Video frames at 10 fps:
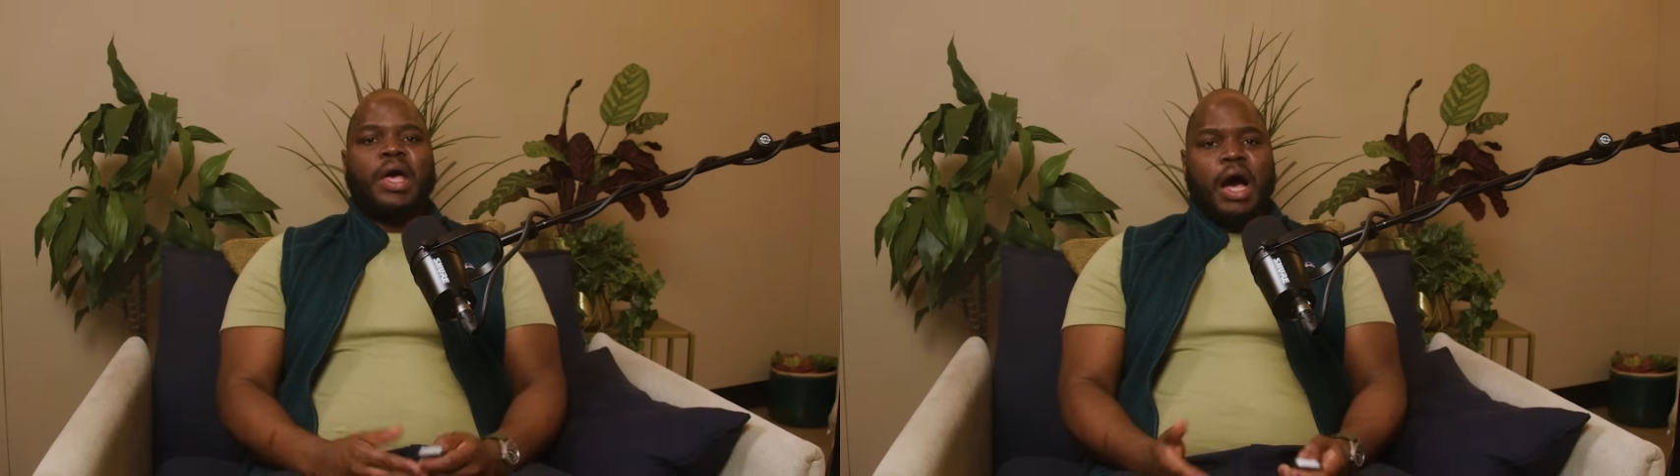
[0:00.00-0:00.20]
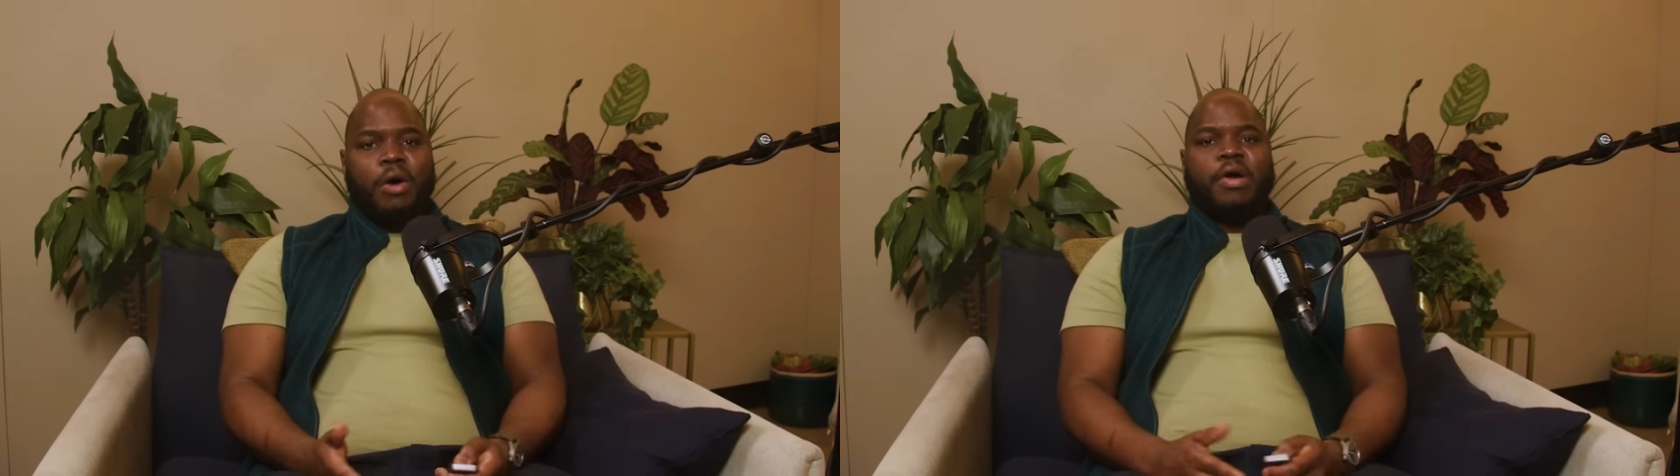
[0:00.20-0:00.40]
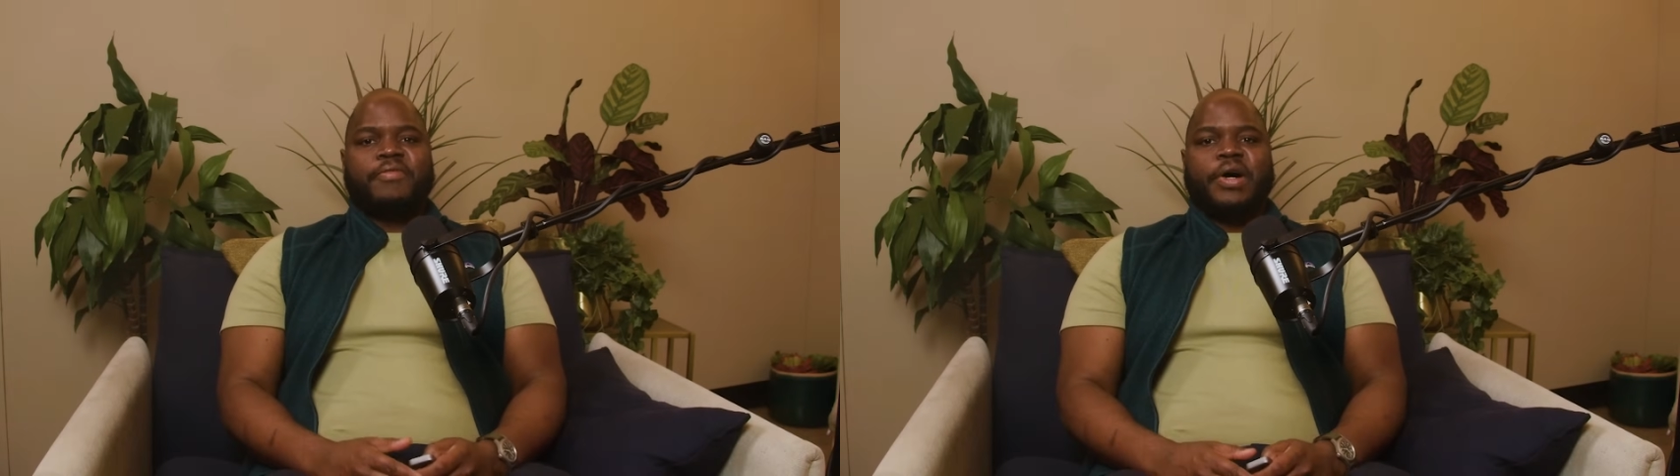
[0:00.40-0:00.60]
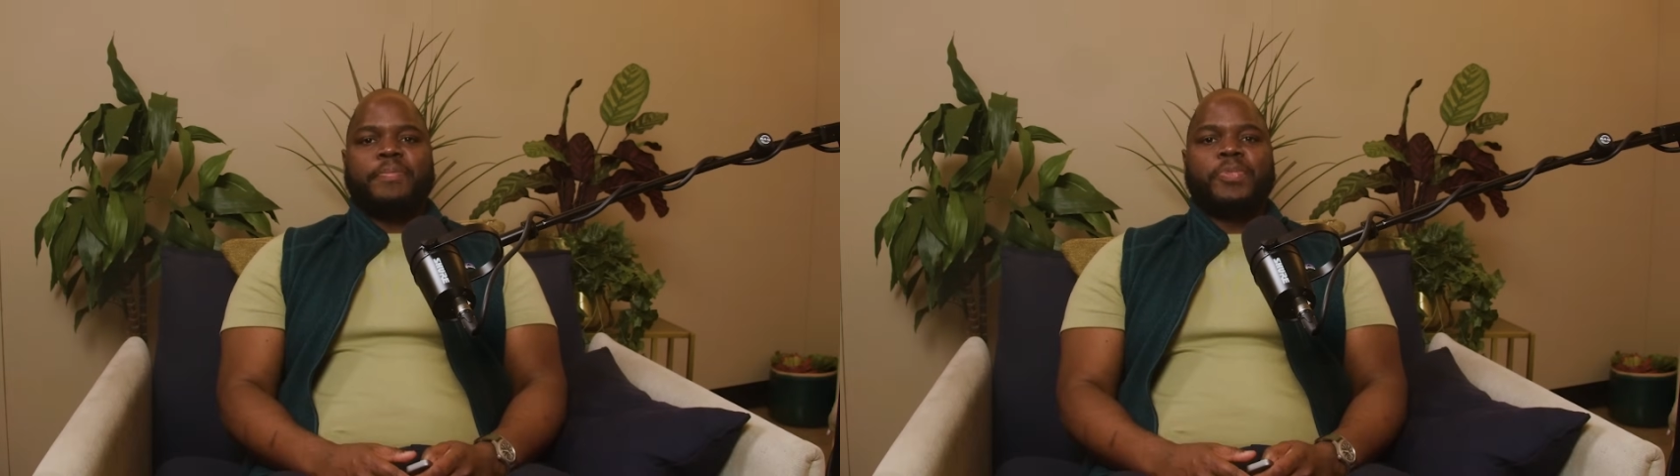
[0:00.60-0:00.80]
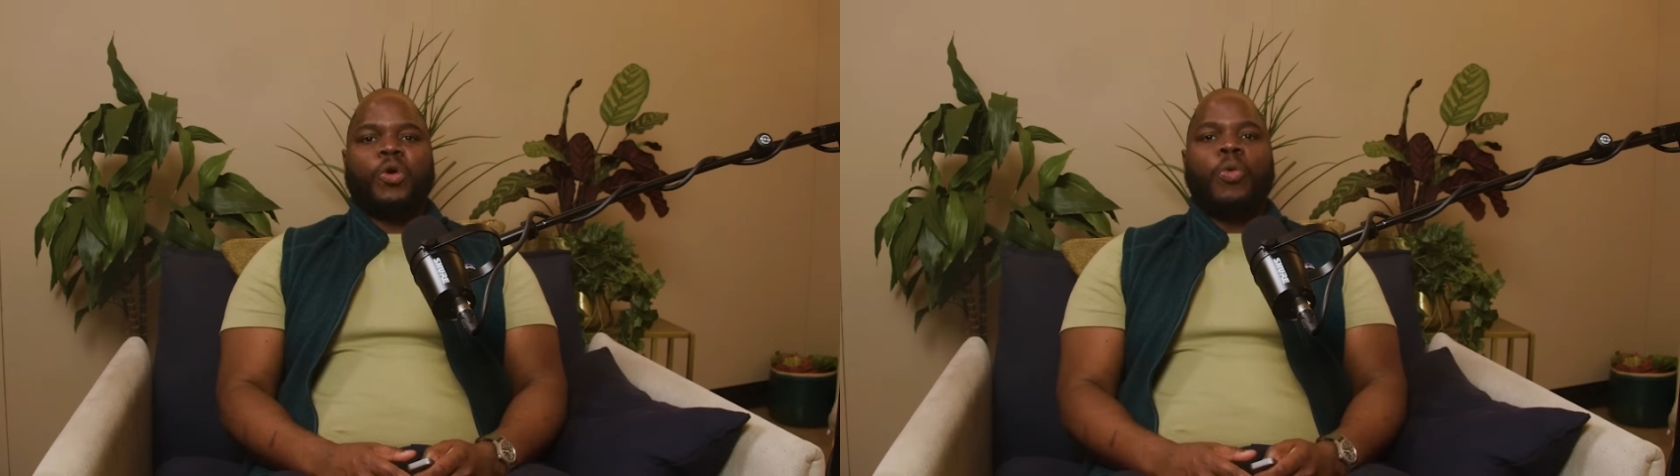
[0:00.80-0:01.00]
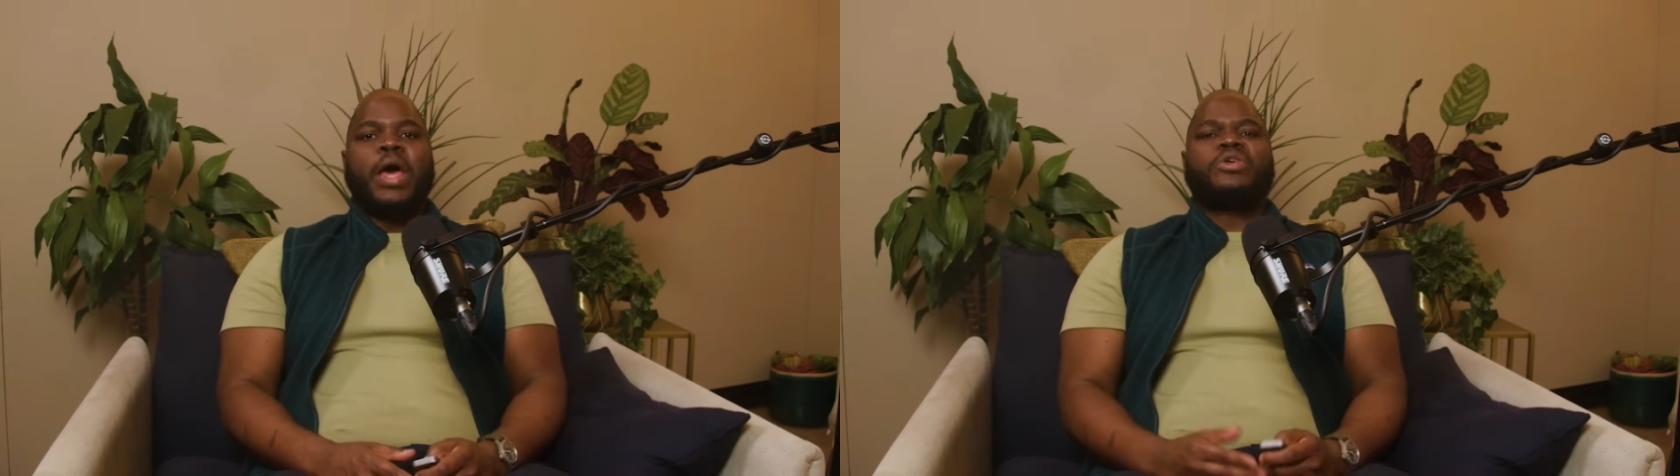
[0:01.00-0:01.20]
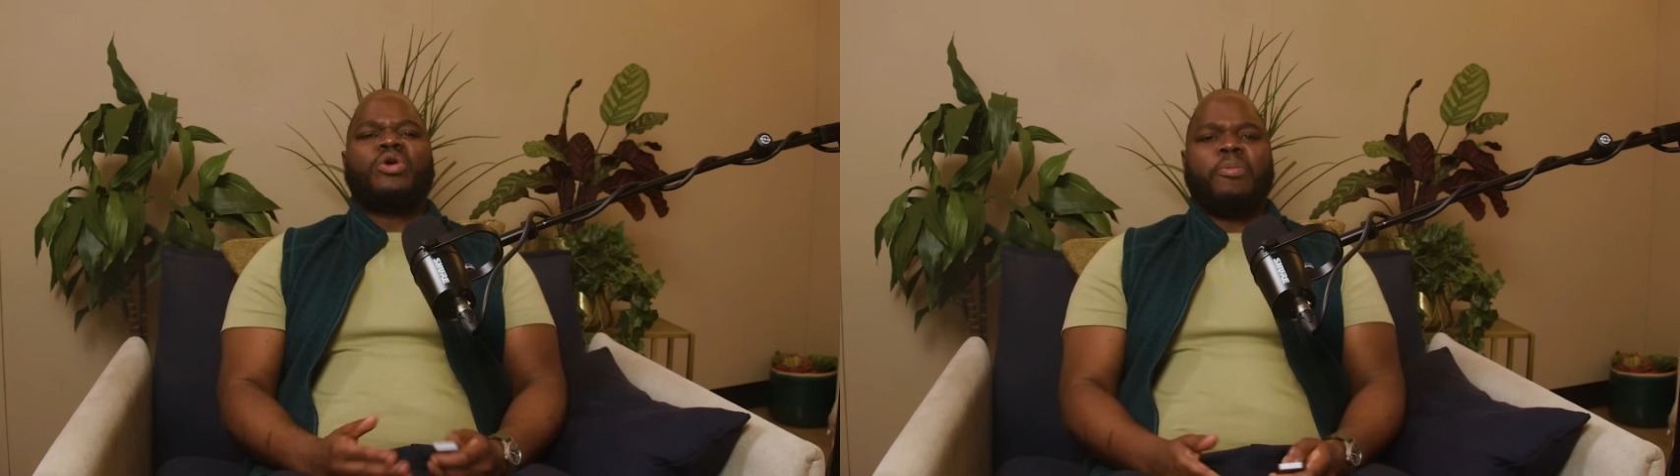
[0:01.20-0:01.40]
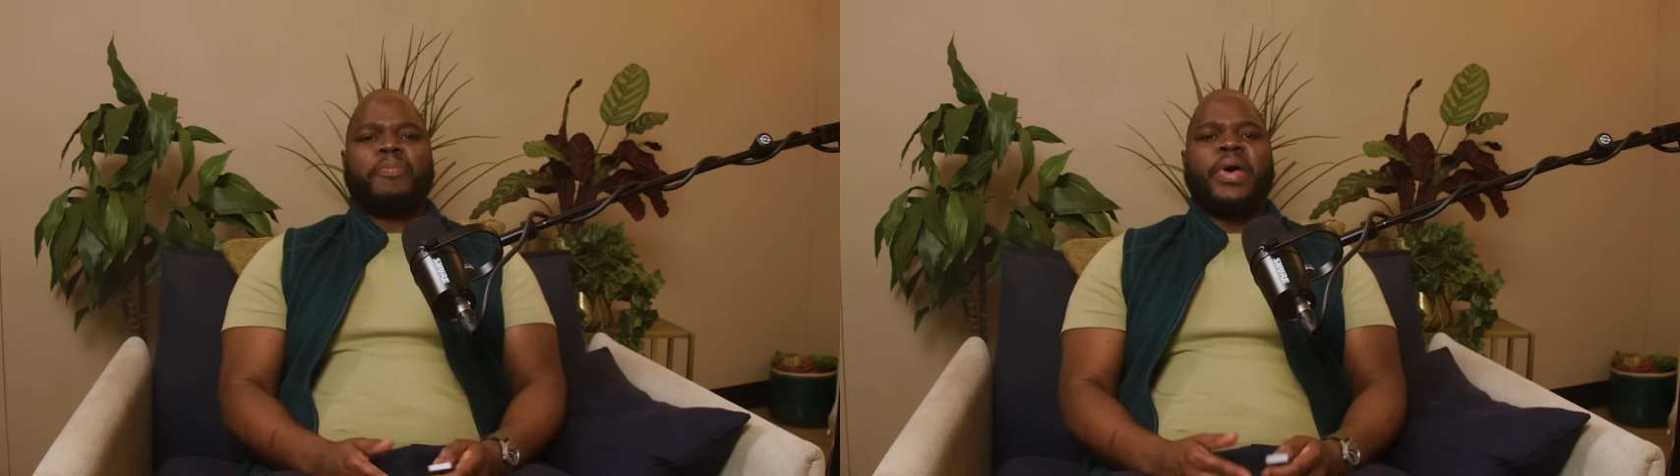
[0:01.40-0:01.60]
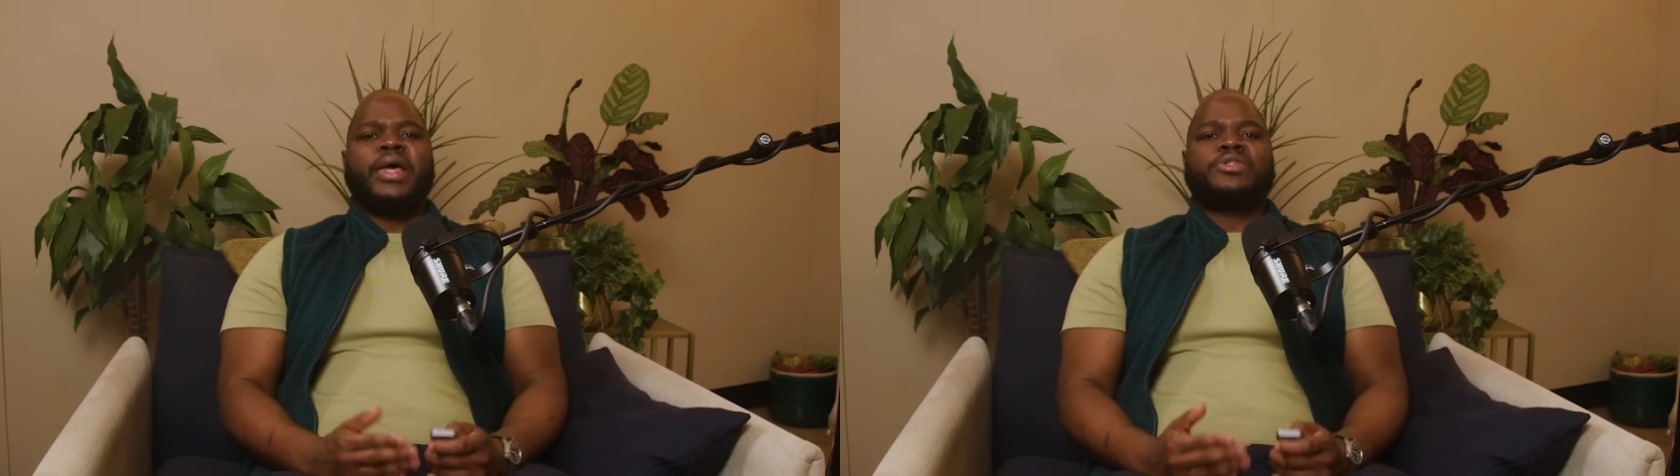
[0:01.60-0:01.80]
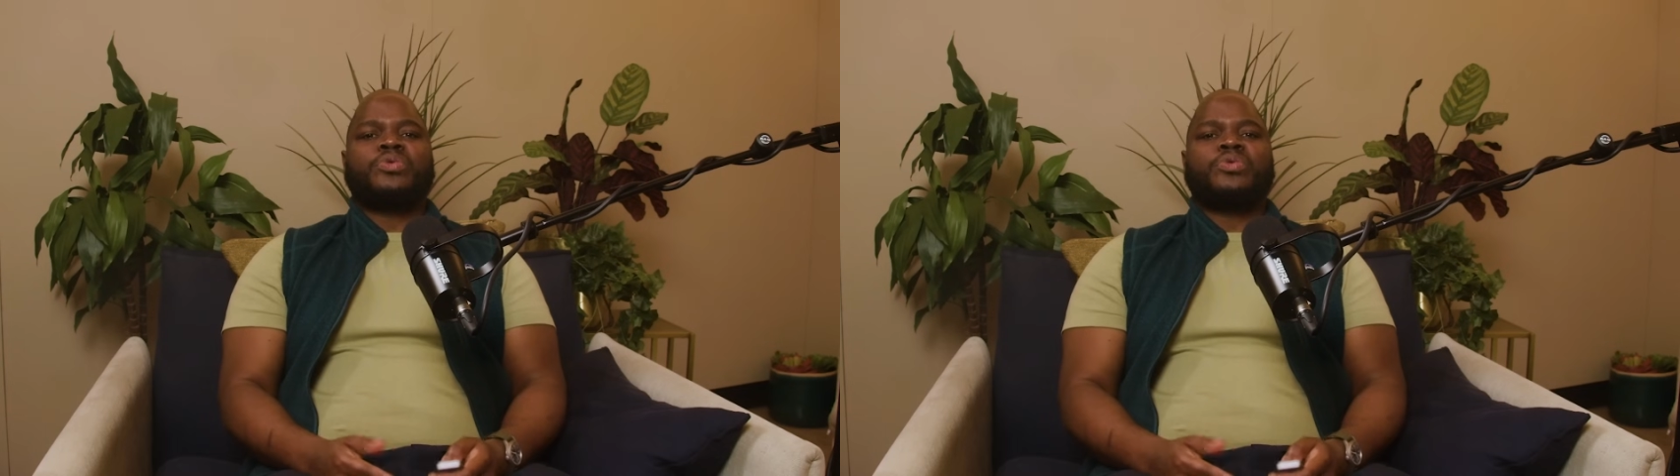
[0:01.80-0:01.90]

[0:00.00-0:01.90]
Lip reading: However, when compared